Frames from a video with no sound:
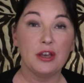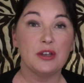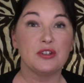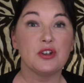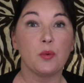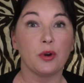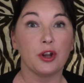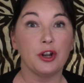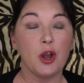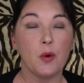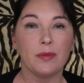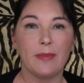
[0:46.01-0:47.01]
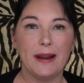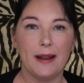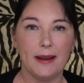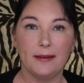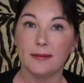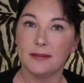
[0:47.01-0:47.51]
So we're going to go with my
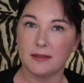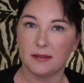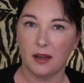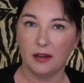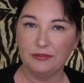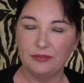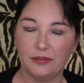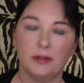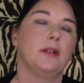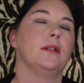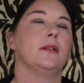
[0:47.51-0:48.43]
night stuff.